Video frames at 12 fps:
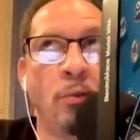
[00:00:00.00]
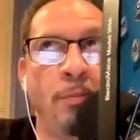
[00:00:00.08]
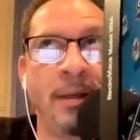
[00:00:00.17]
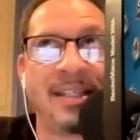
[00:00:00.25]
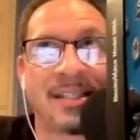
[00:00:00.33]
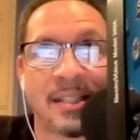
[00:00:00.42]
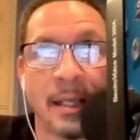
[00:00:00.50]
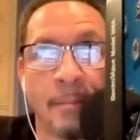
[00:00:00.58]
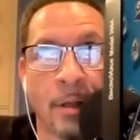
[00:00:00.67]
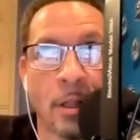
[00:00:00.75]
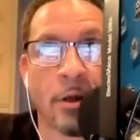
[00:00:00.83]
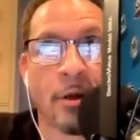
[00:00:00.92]
to be
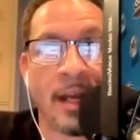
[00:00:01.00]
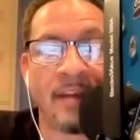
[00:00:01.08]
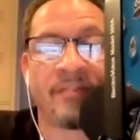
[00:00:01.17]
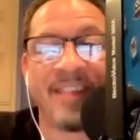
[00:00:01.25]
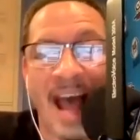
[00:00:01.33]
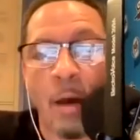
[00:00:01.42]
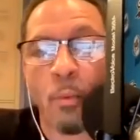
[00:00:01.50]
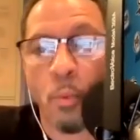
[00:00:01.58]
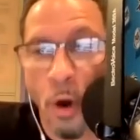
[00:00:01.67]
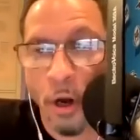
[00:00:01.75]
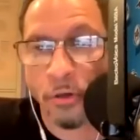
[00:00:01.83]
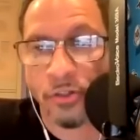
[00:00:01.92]
similar, if not
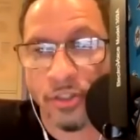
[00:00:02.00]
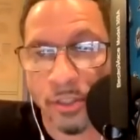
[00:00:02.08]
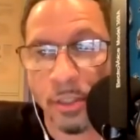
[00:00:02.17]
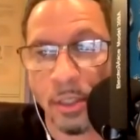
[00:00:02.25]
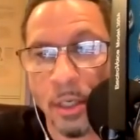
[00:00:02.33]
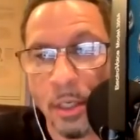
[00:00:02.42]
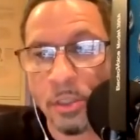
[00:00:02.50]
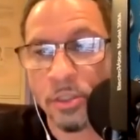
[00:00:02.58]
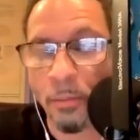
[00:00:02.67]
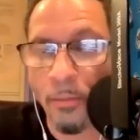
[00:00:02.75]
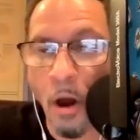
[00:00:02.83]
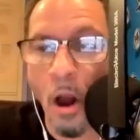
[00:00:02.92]
worse,
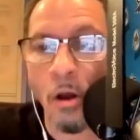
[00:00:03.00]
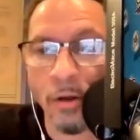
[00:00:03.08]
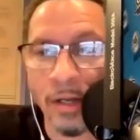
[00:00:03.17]
tomorrow